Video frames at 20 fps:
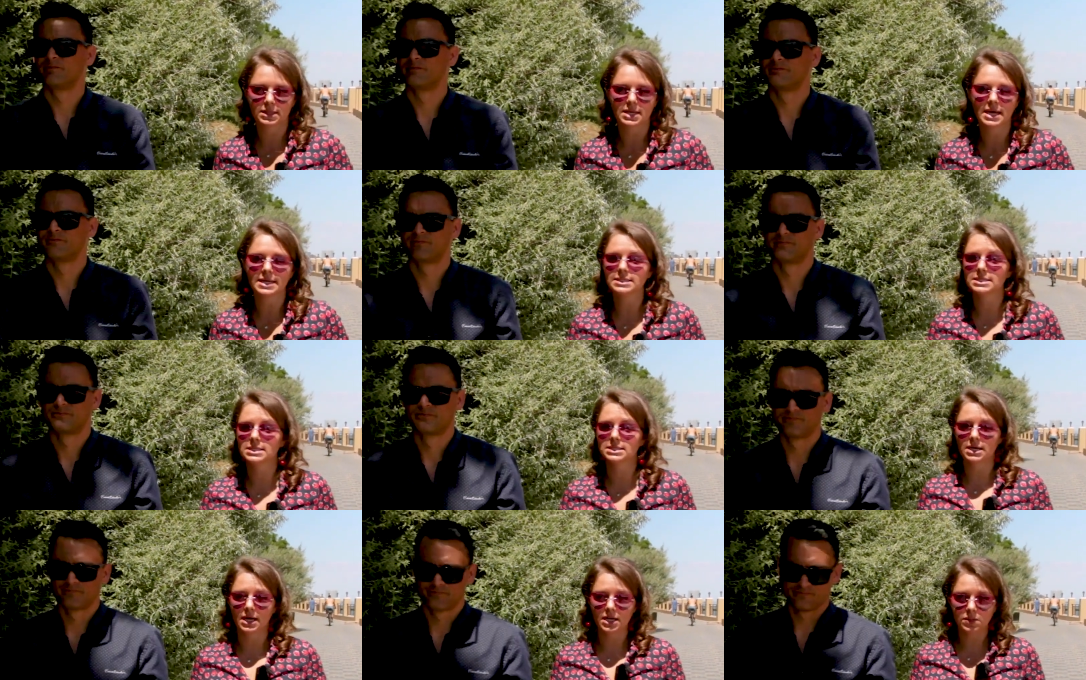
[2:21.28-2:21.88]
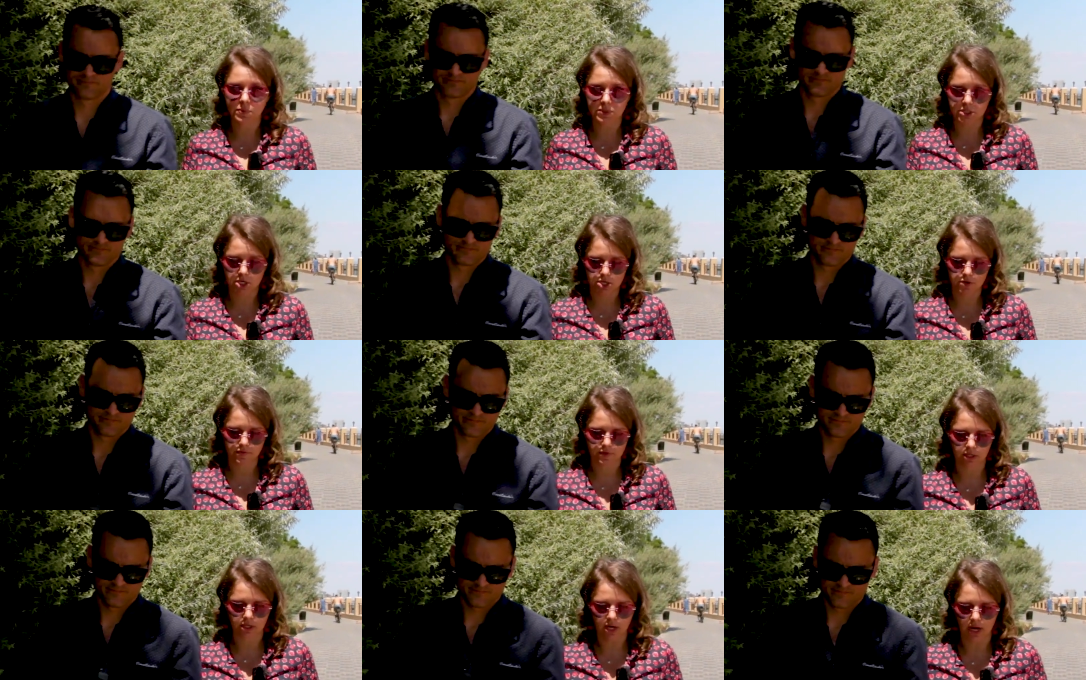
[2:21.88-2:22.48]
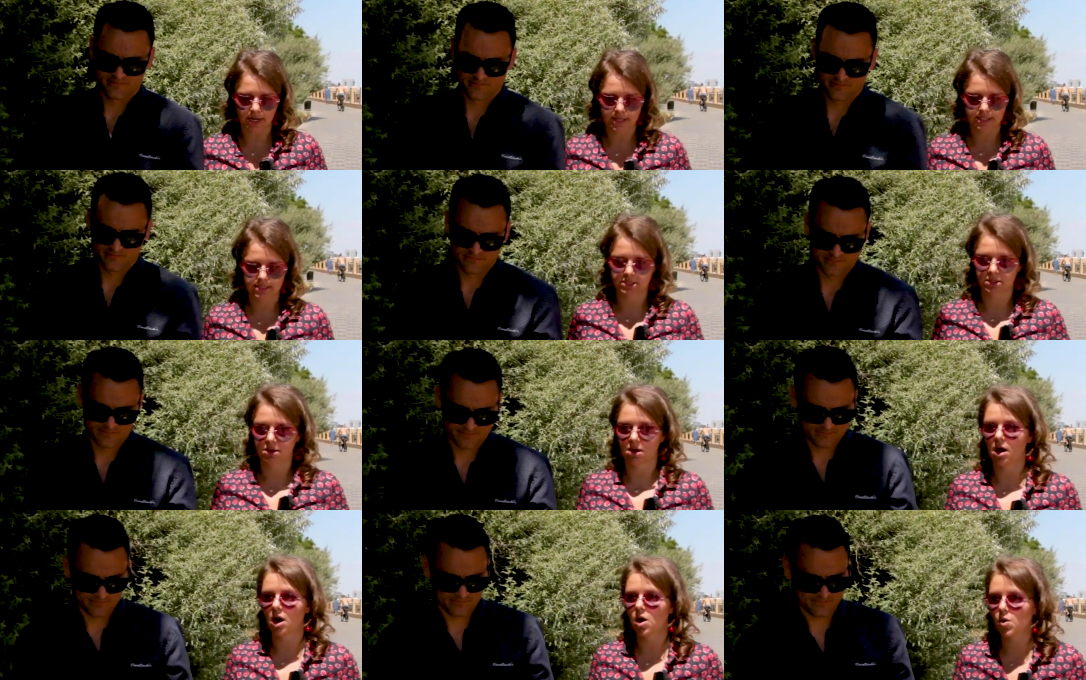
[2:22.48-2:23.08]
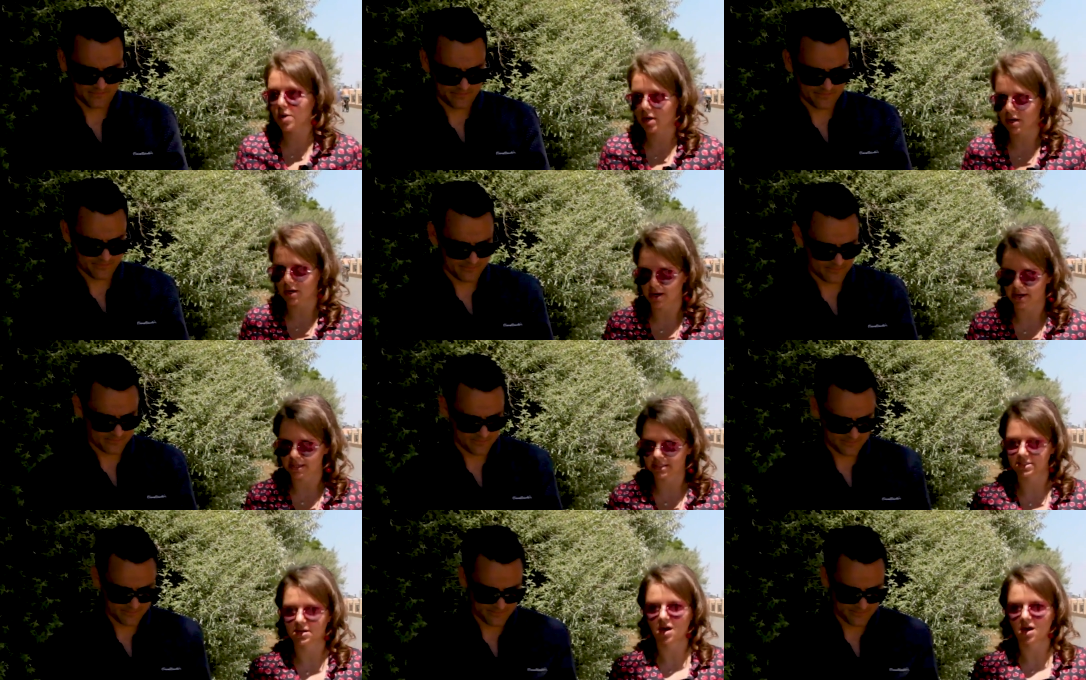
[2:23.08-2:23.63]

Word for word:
Speaker 1: 99% of the guys, our guys,